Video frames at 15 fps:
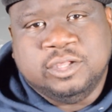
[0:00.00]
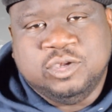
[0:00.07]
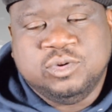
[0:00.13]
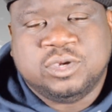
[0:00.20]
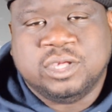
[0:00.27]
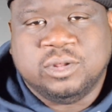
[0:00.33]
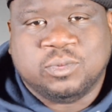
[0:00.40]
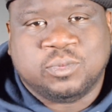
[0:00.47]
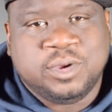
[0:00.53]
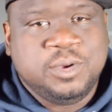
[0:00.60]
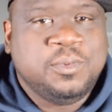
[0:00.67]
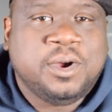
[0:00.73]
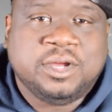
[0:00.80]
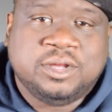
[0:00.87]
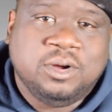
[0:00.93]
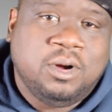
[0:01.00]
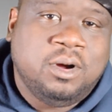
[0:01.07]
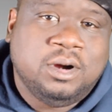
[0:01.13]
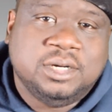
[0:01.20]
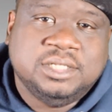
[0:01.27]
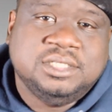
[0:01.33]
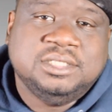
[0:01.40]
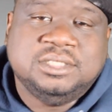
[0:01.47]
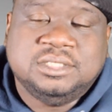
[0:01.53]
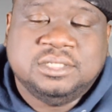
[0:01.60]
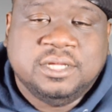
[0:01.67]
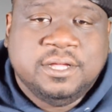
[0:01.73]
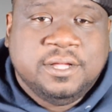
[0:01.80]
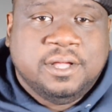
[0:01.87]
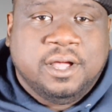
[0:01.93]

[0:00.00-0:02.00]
you can rework your harness.